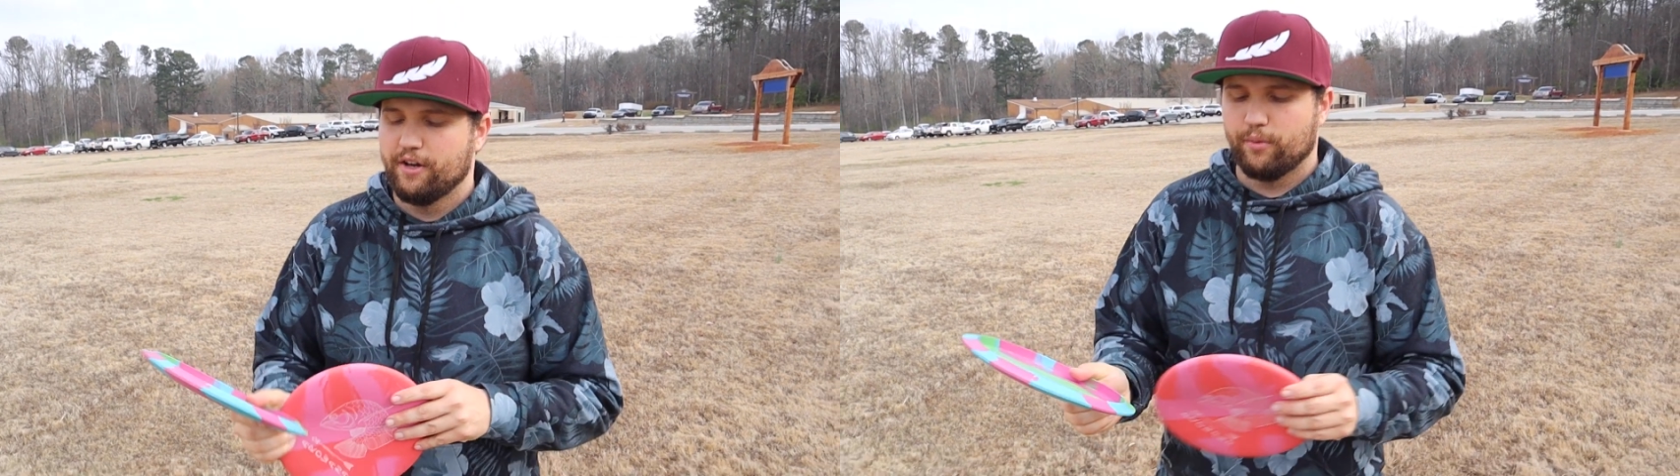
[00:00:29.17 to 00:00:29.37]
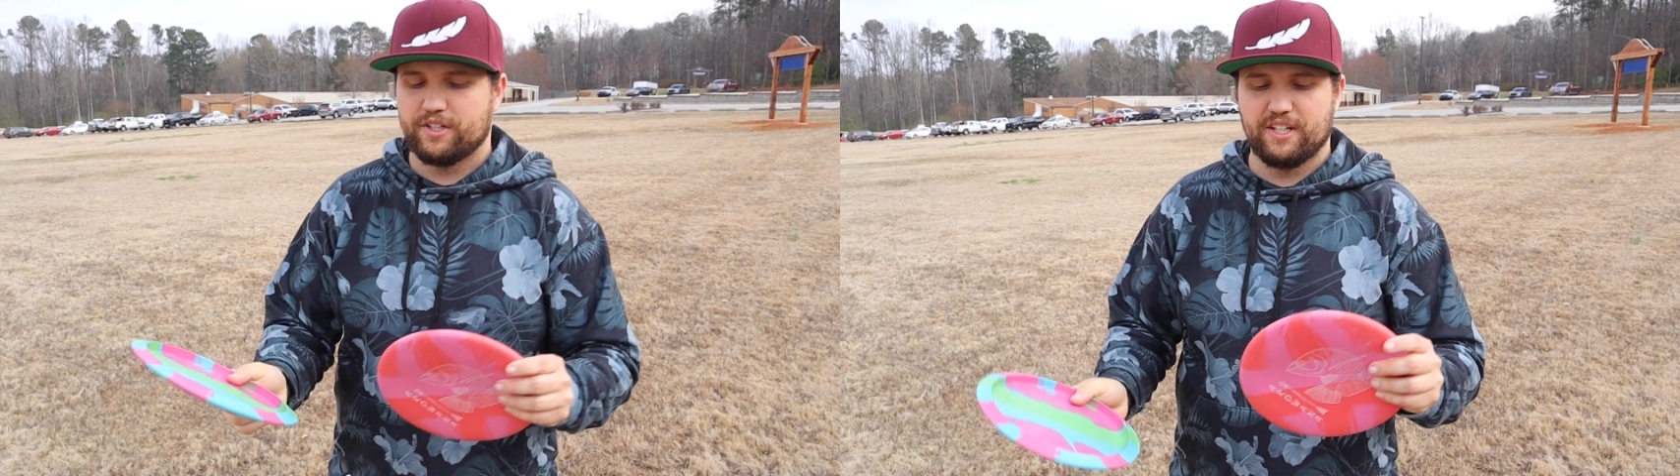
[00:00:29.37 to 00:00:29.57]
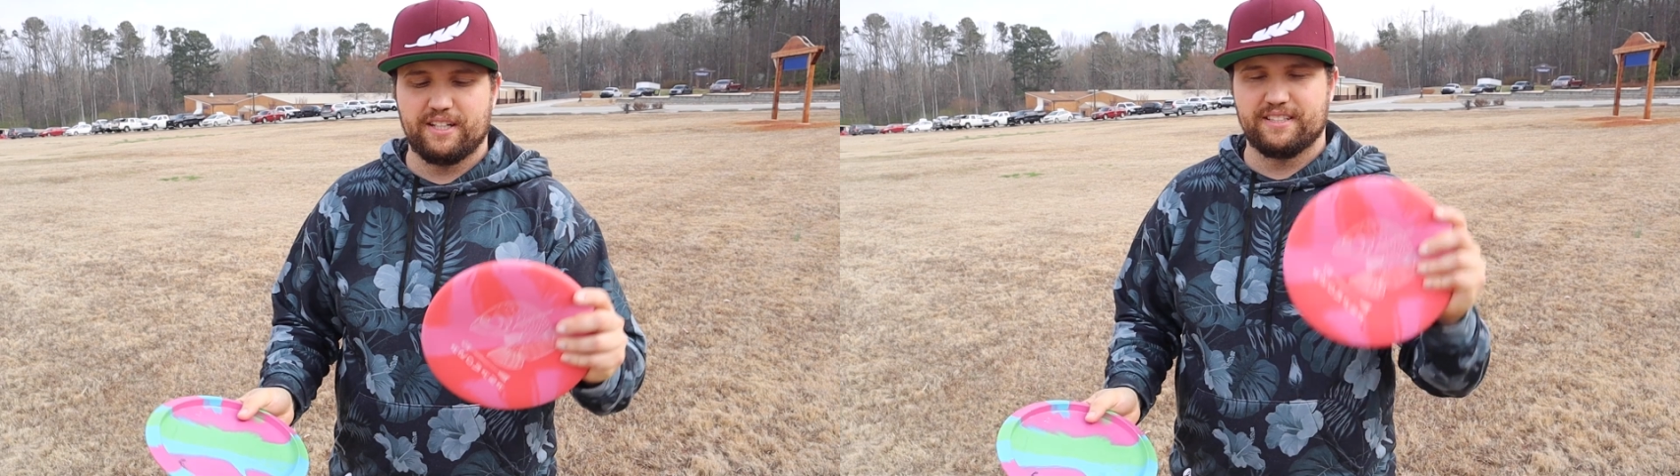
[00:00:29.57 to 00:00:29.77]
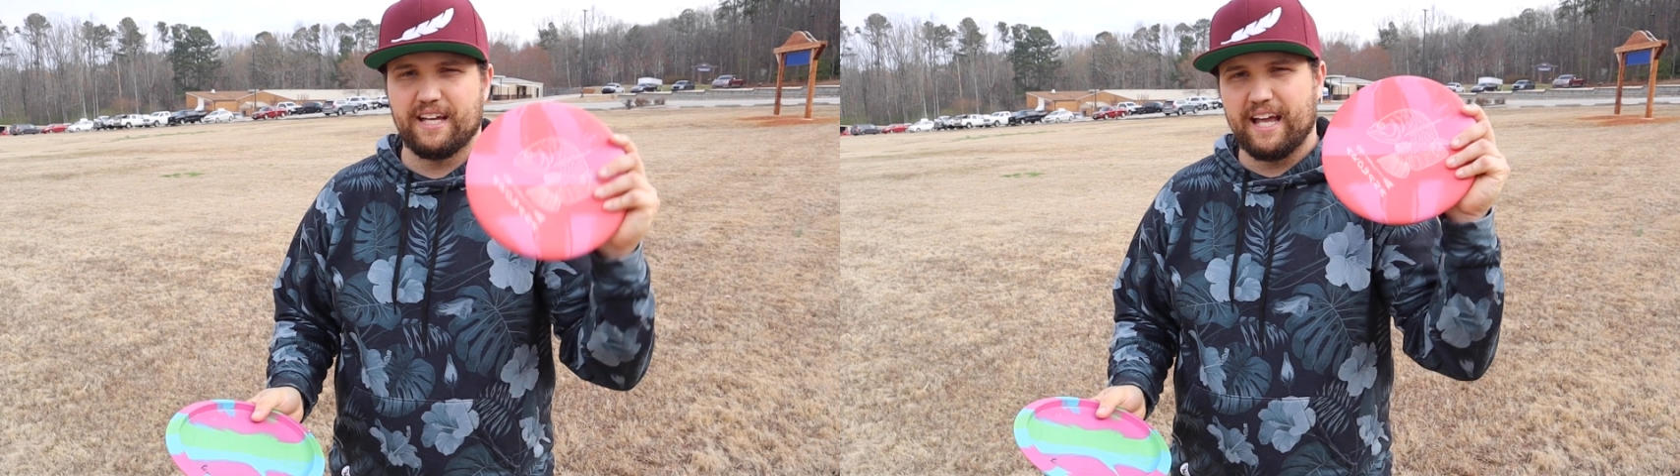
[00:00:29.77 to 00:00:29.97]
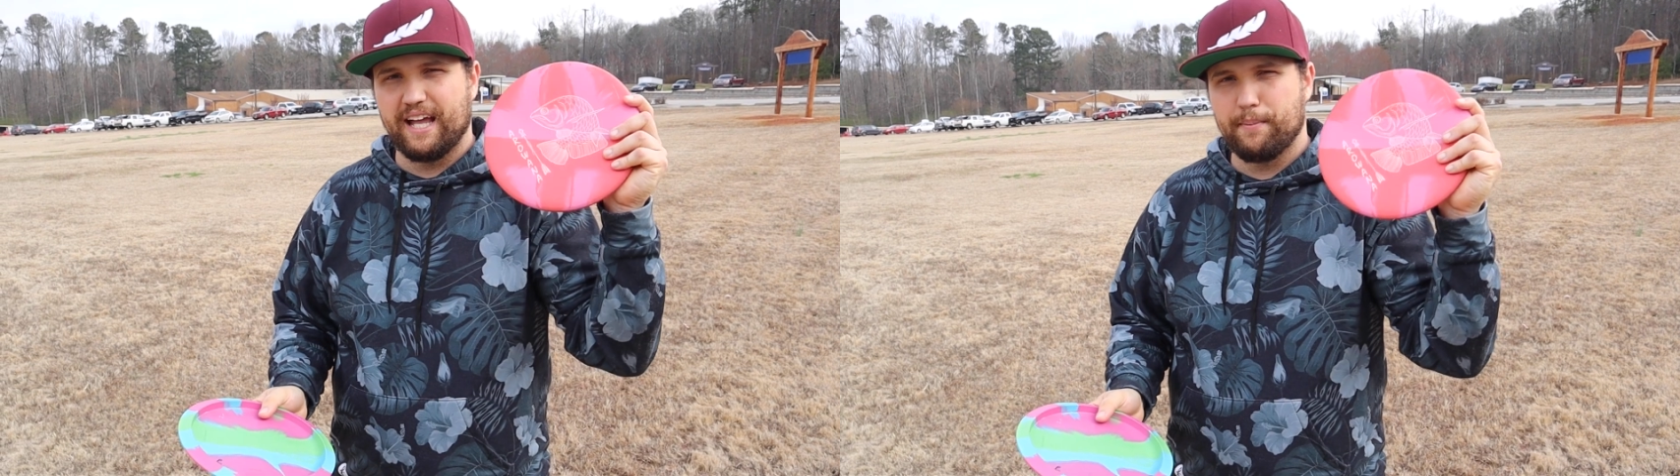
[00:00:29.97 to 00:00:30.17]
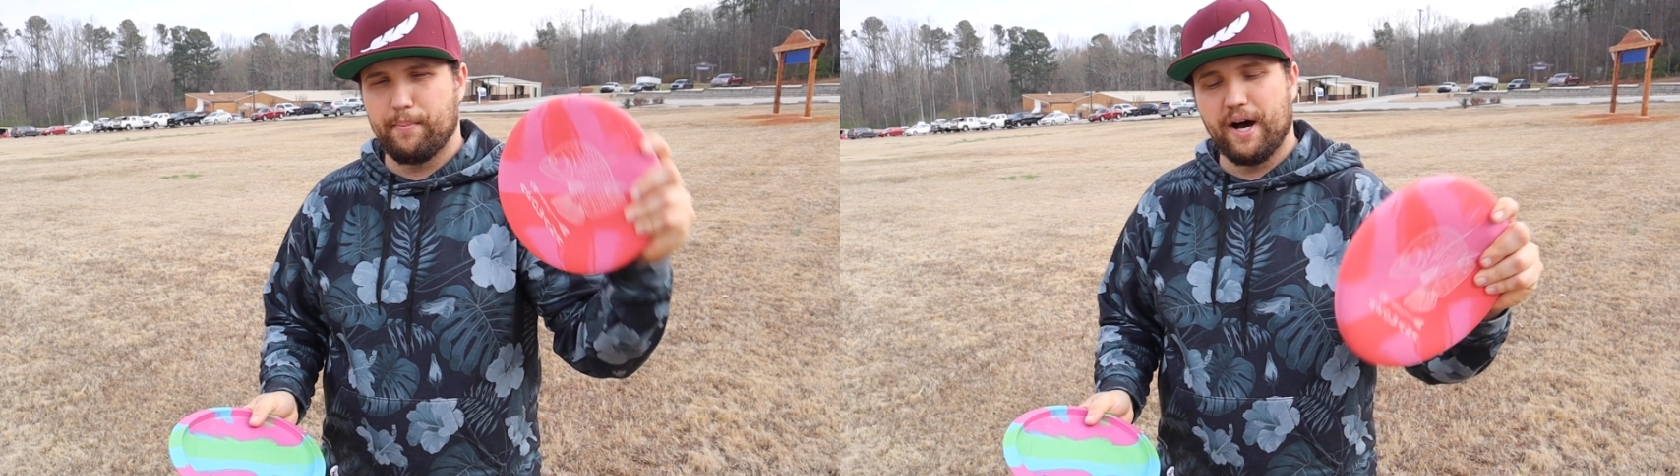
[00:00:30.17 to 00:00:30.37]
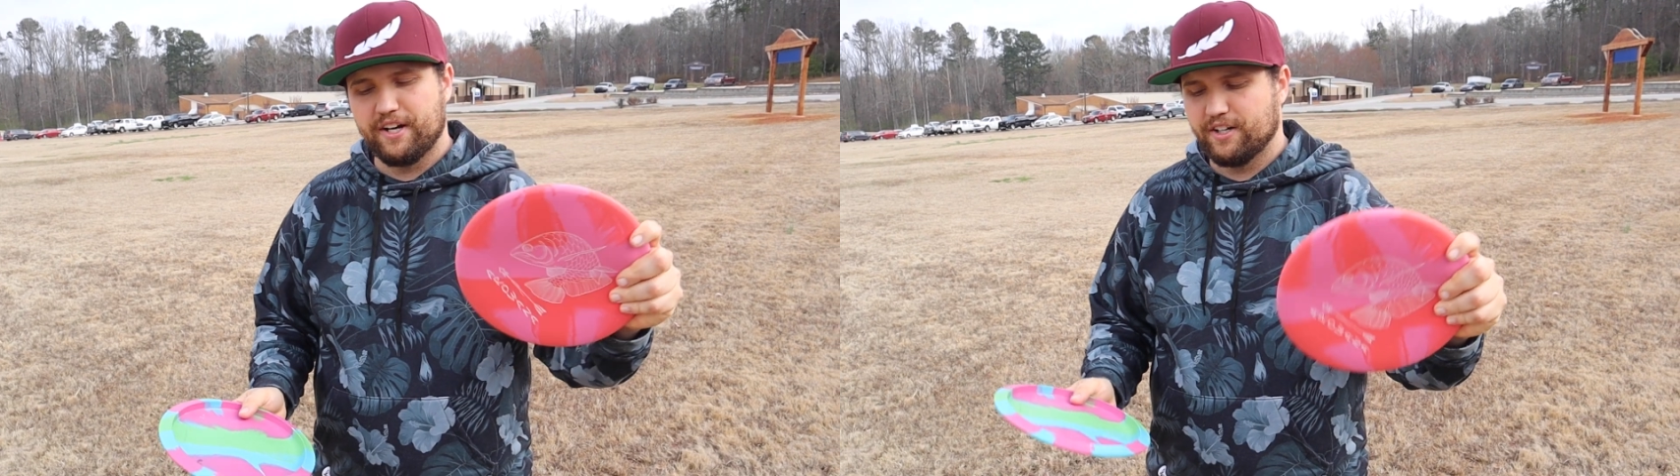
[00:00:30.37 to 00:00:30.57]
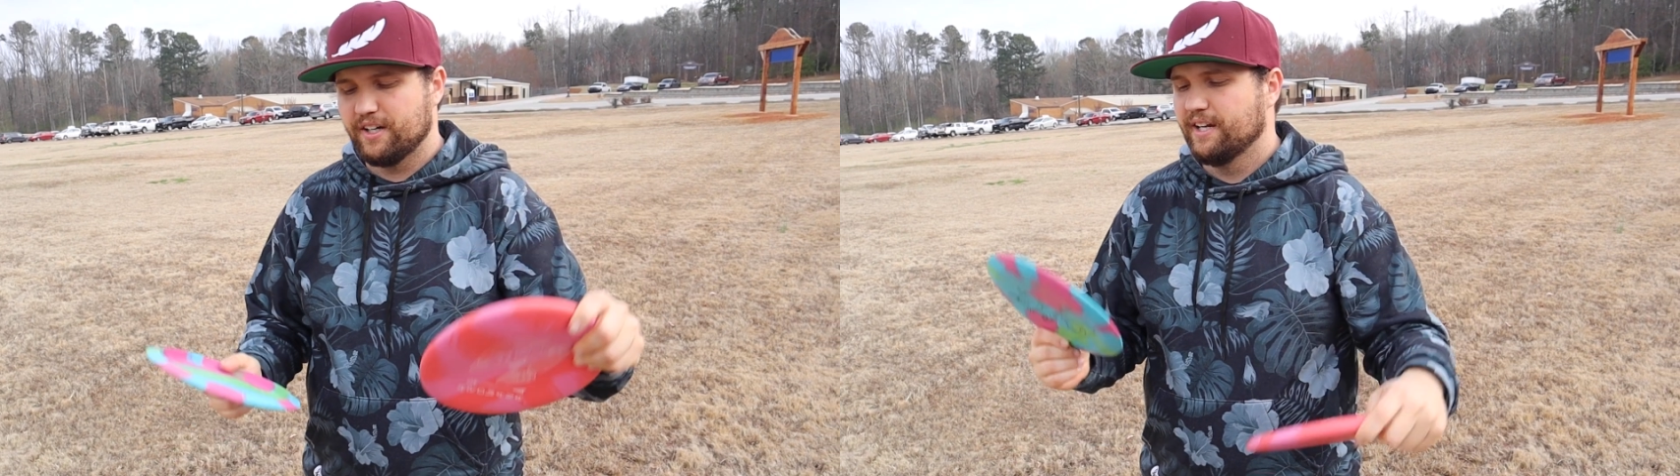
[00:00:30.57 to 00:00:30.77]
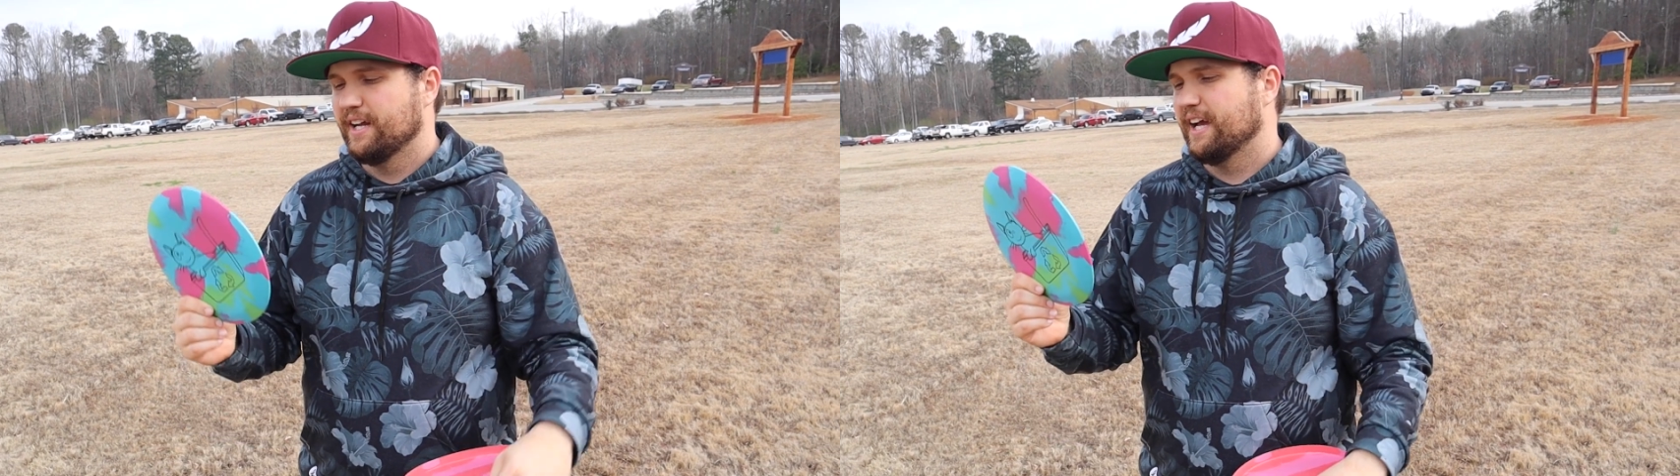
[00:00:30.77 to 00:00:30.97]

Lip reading: which is a putter.